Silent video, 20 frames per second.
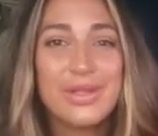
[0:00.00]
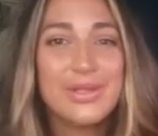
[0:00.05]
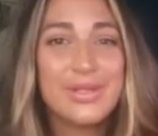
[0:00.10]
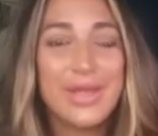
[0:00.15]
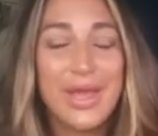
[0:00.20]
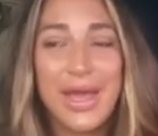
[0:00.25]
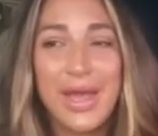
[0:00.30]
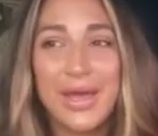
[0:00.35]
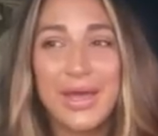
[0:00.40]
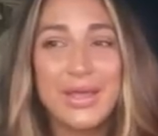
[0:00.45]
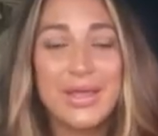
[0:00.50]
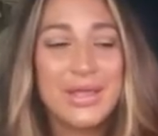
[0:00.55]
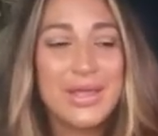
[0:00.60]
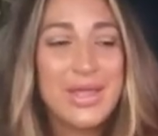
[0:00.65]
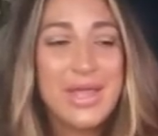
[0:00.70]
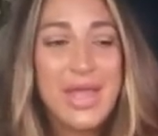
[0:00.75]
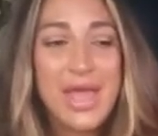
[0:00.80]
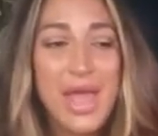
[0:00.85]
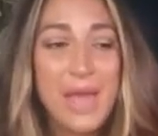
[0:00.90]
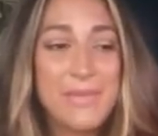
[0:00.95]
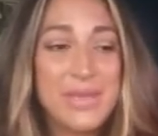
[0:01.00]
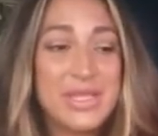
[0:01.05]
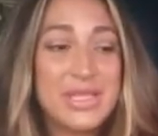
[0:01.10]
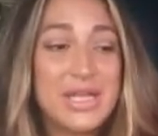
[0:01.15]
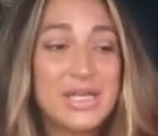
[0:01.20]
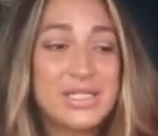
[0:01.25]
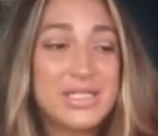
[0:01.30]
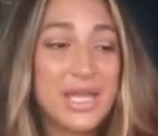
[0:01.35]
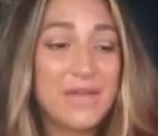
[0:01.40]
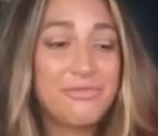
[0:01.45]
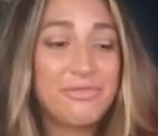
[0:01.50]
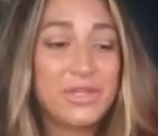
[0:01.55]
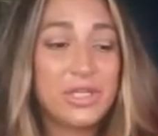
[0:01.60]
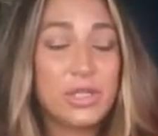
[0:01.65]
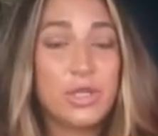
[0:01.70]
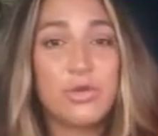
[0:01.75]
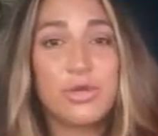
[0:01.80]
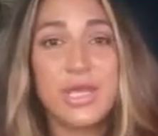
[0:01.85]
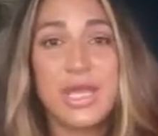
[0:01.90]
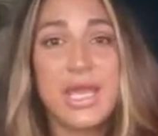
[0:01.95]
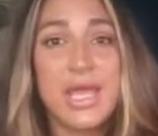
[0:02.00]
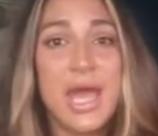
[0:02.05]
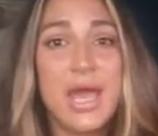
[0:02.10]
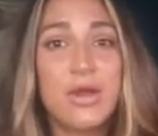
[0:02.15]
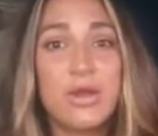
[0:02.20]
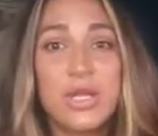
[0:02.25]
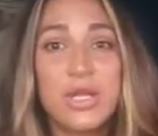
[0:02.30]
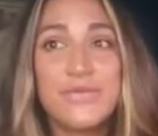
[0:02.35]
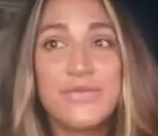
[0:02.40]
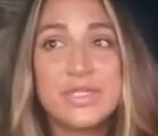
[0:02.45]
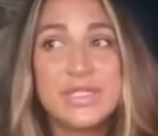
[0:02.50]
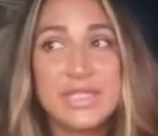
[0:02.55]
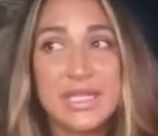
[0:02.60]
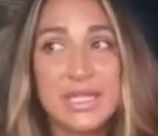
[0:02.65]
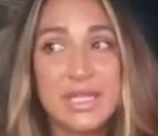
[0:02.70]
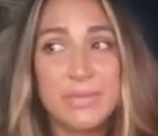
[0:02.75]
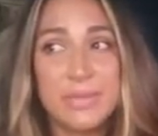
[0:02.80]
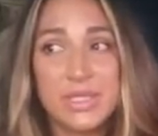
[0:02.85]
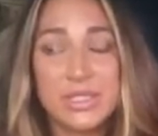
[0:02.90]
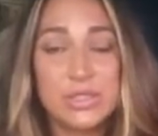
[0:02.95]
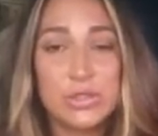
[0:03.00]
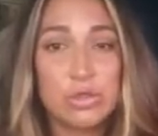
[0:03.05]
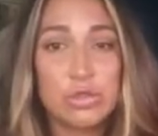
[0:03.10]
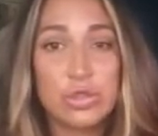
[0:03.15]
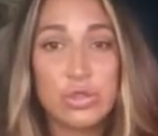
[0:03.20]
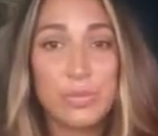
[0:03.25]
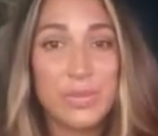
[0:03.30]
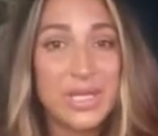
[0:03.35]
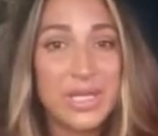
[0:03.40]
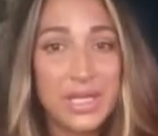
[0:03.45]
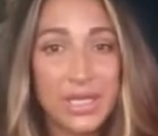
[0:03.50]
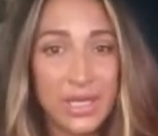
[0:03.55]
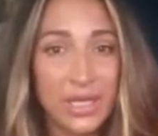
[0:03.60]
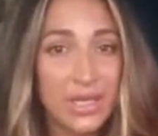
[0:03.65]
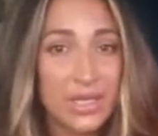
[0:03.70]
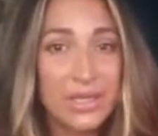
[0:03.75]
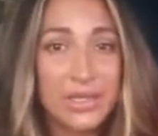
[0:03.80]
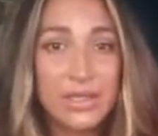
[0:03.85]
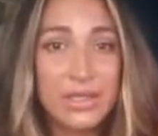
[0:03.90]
Yeah. I mean, they're definitely low key. I don't even see them on social media,